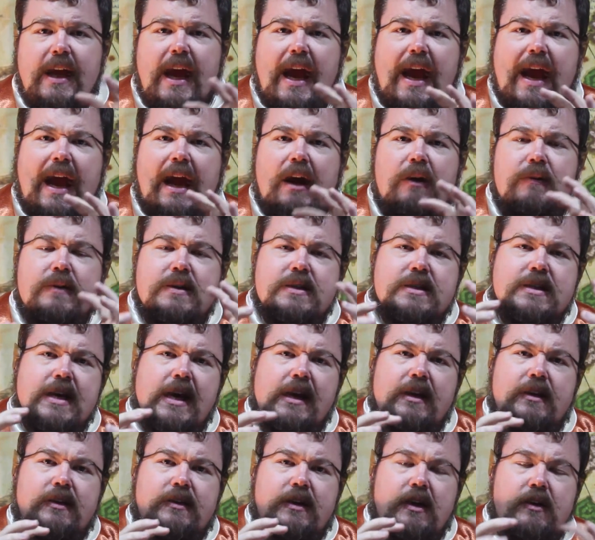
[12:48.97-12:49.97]
How is
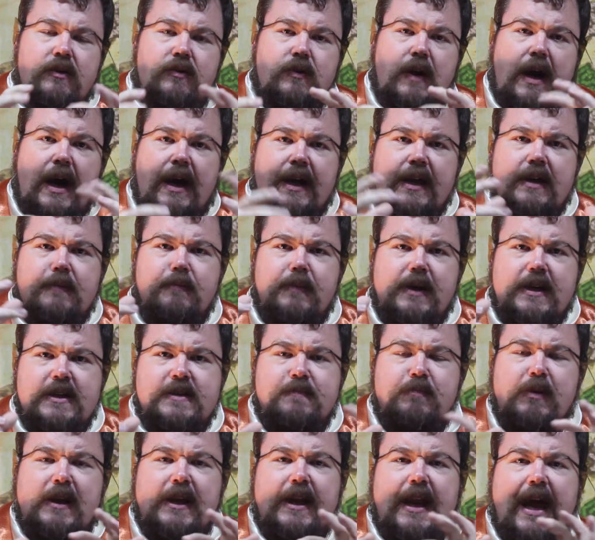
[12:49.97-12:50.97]
that, or
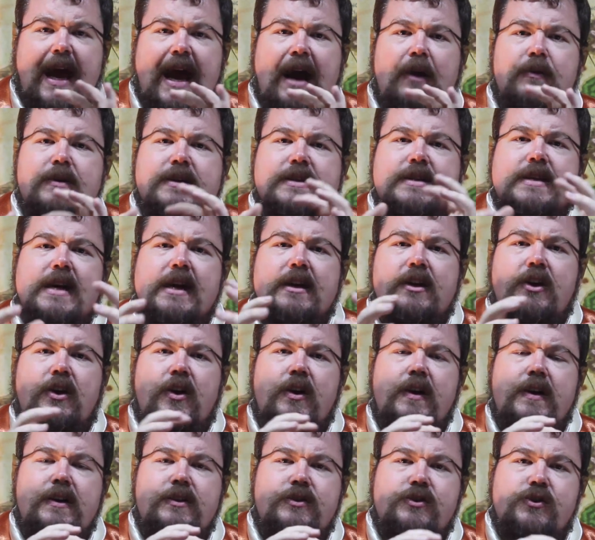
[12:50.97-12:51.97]
iron-based blood, how is that
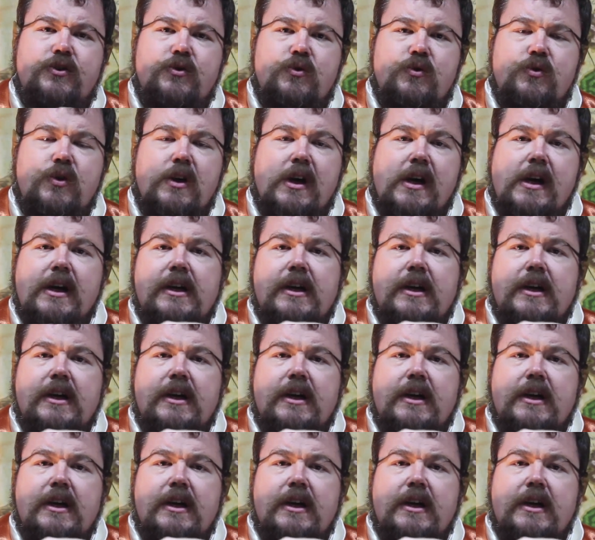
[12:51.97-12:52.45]
going to